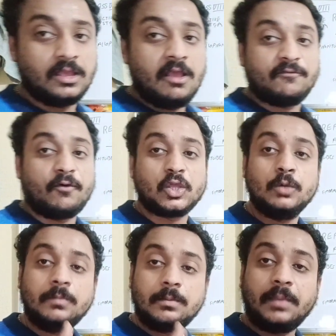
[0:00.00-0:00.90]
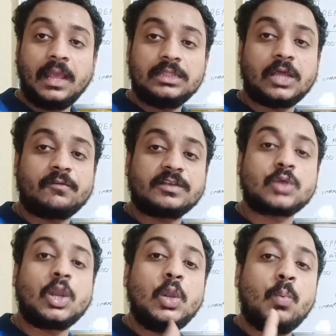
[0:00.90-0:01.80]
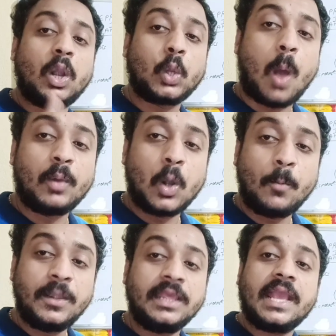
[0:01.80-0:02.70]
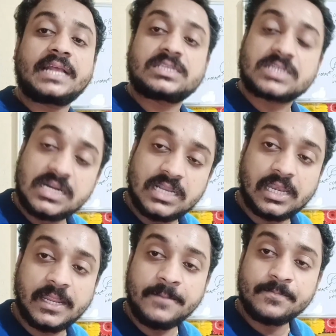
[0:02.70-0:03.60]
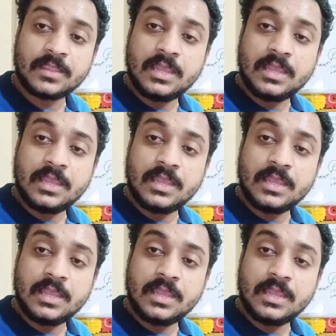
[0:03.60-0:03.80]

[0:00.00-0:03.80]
For human male, there was only one common opening externally,